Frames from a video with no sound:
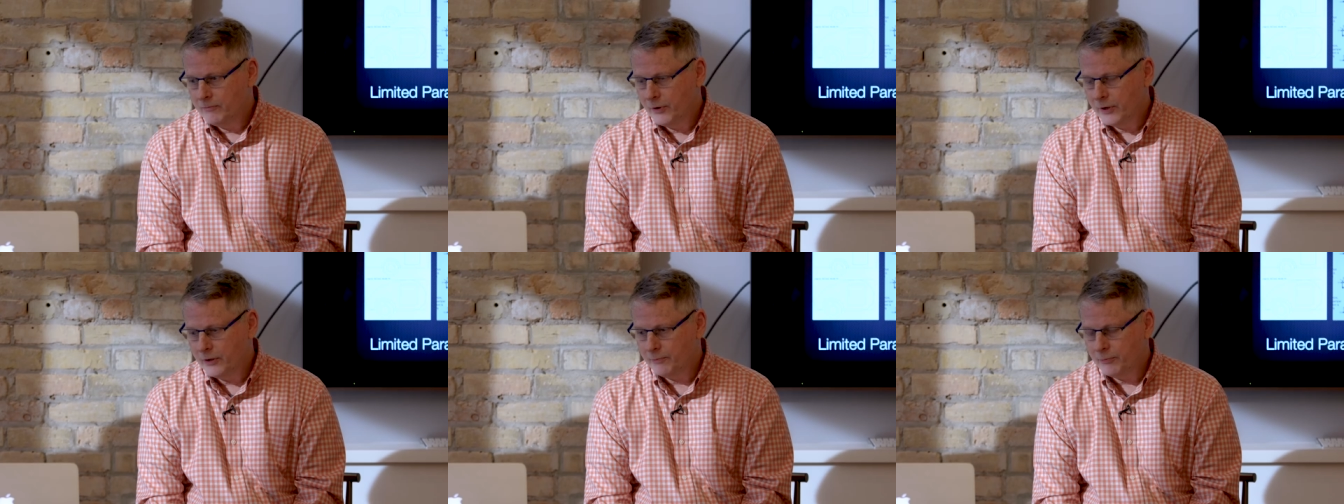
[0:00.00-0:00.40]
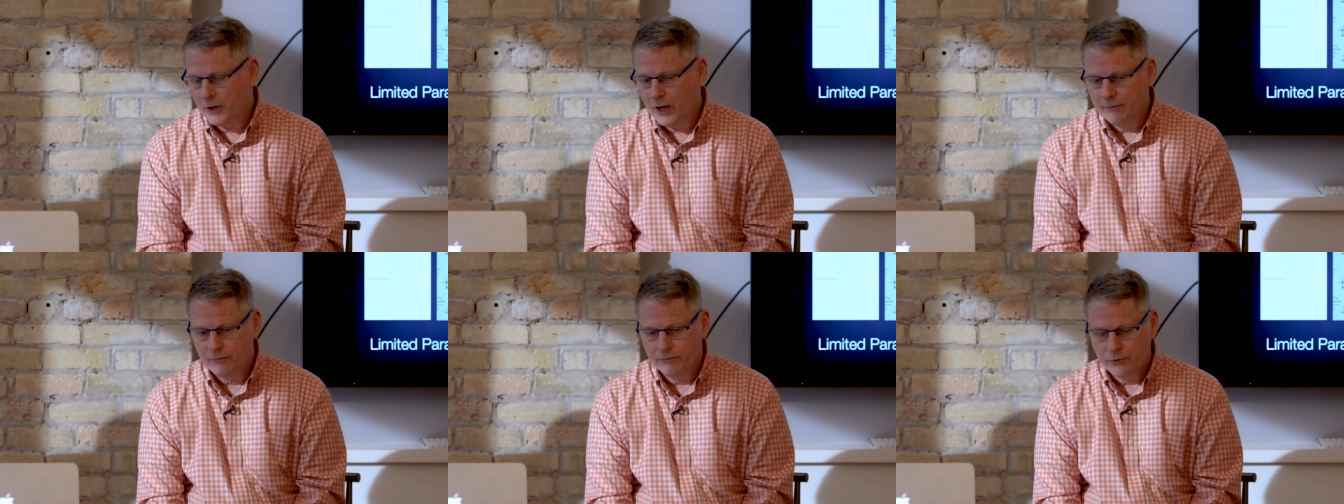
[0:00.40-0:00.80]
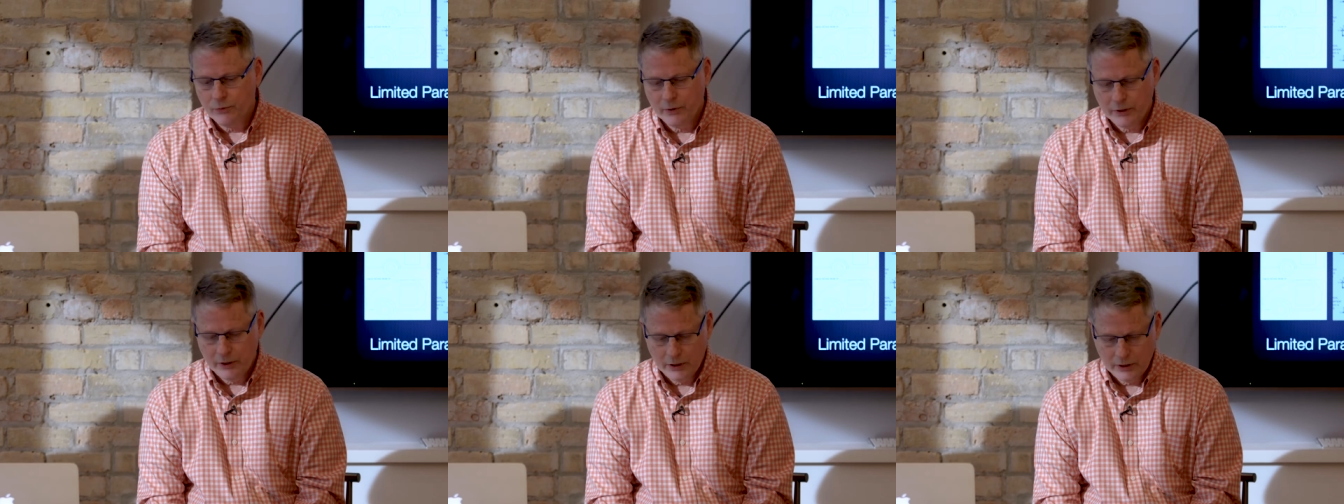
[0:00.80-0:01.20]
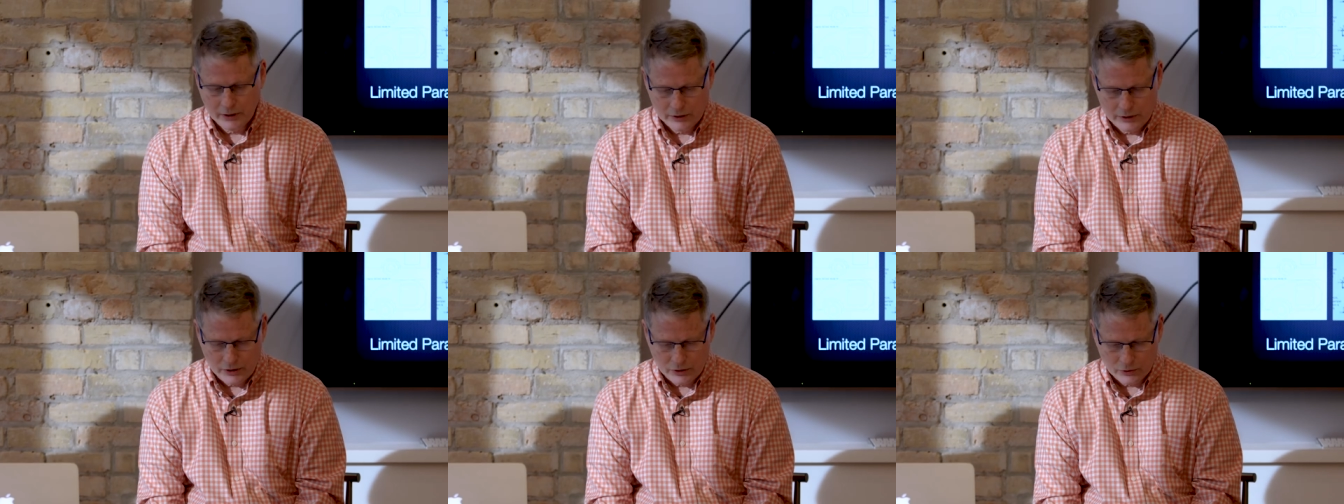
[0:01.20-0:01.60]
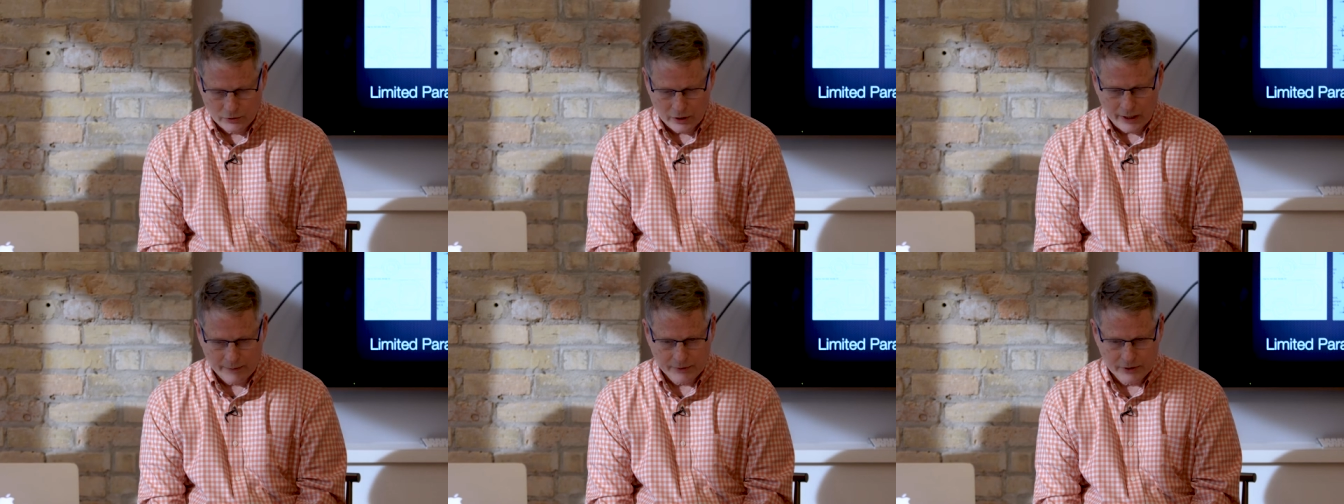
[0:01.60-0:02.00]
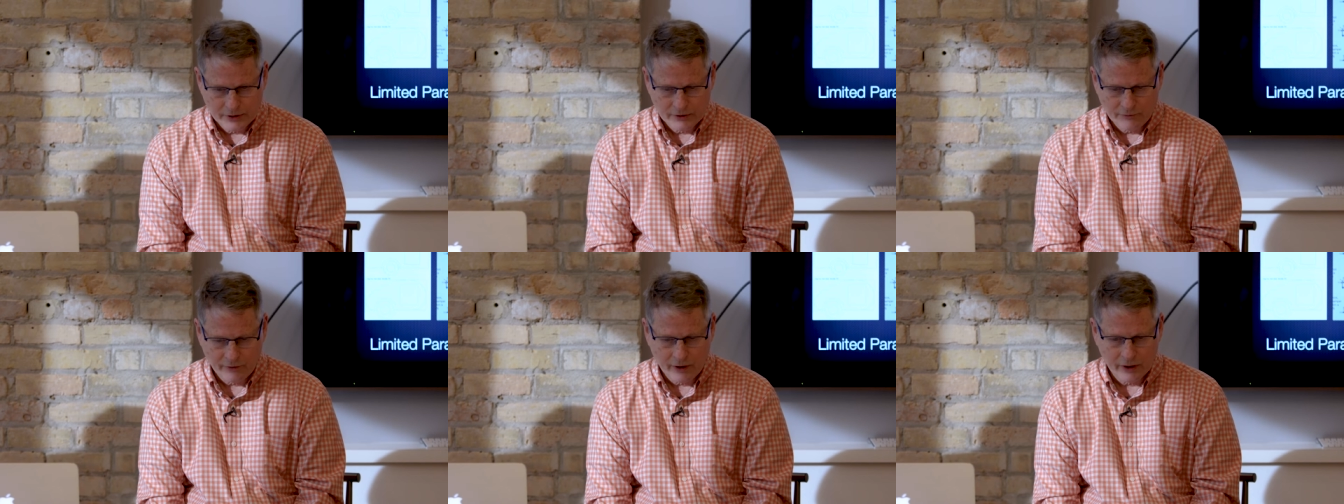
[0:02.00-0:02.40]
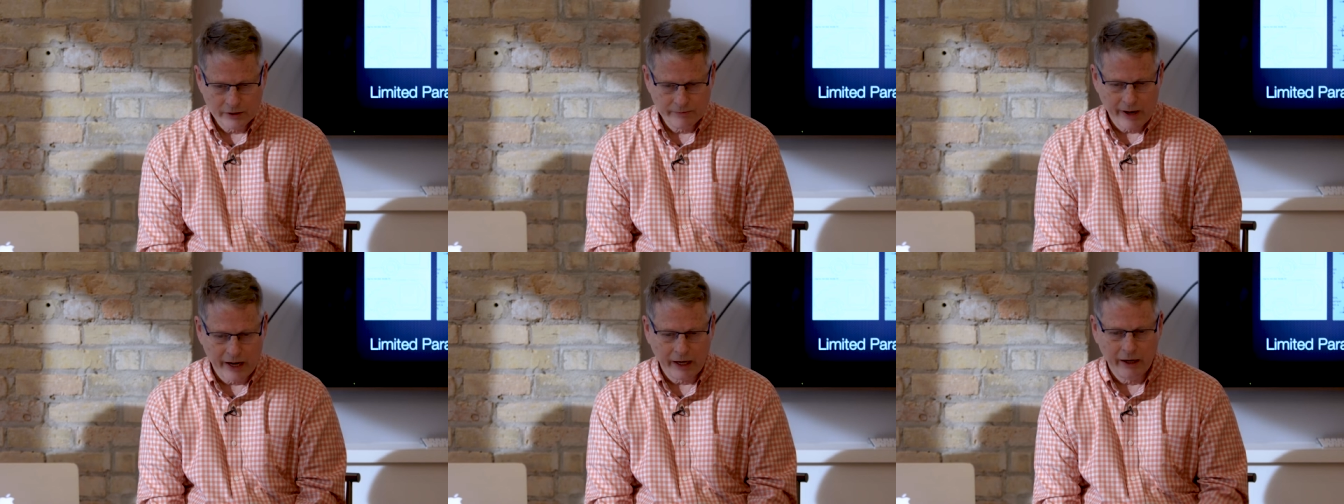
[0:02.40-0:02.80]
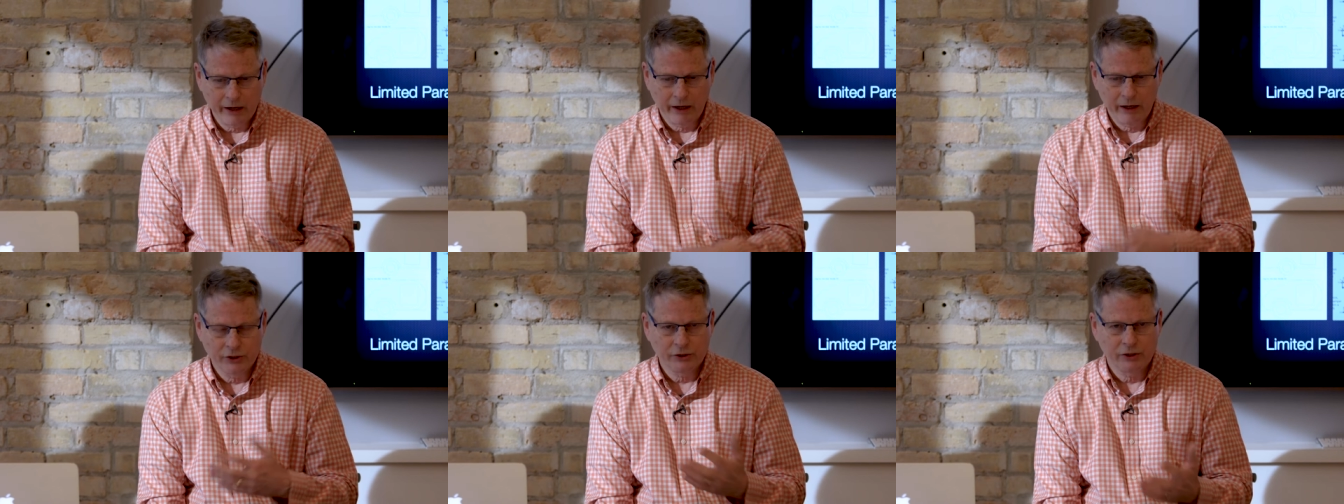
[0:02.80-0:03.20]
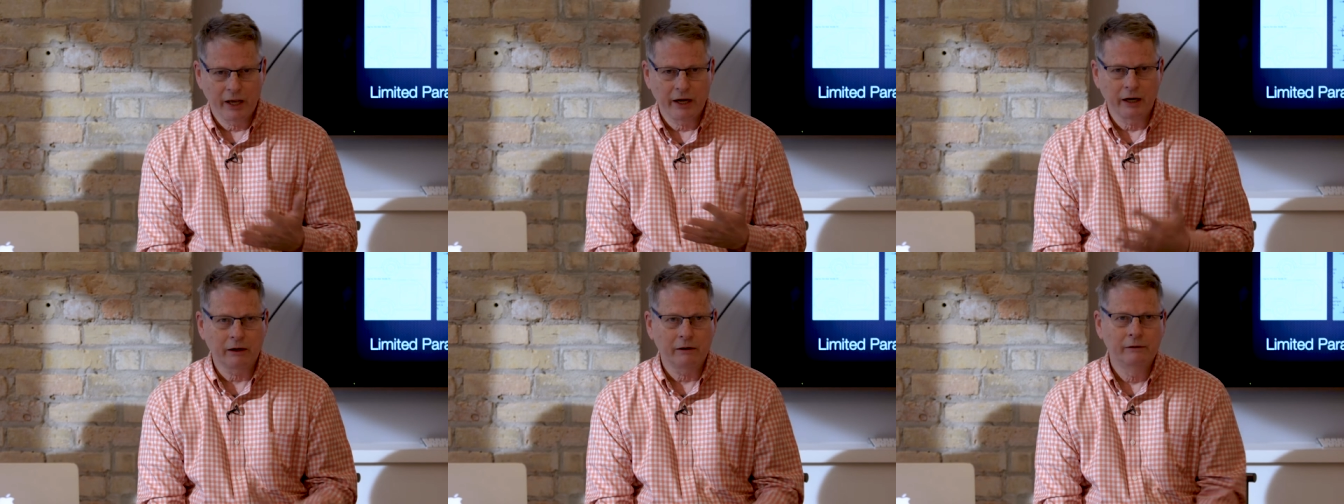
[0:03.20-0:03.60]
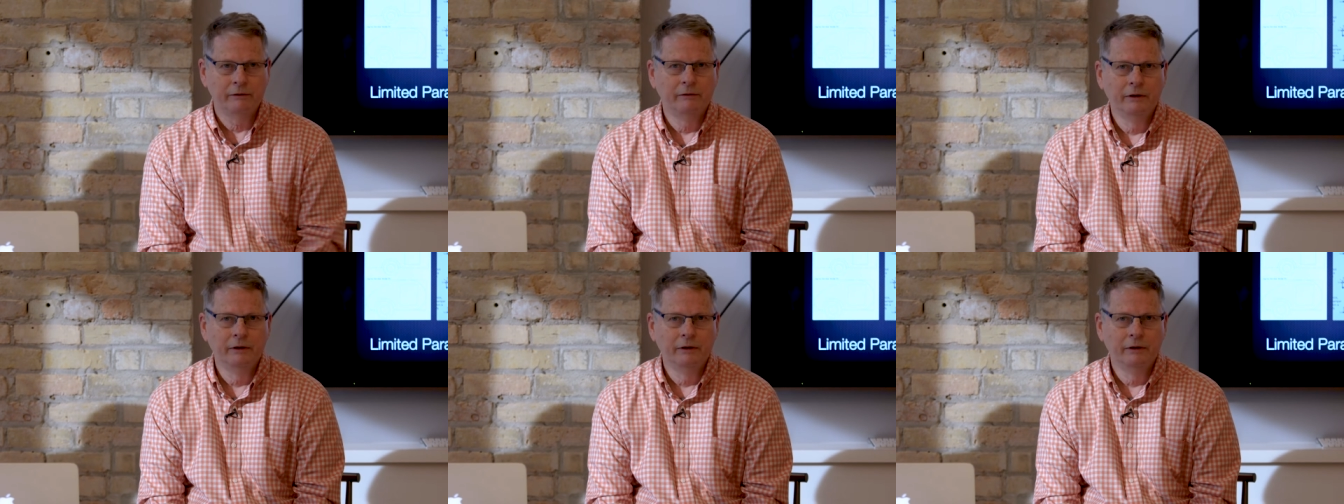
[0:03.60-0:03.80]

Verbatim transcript: One of the problems with teardrops as far as making an aesthetic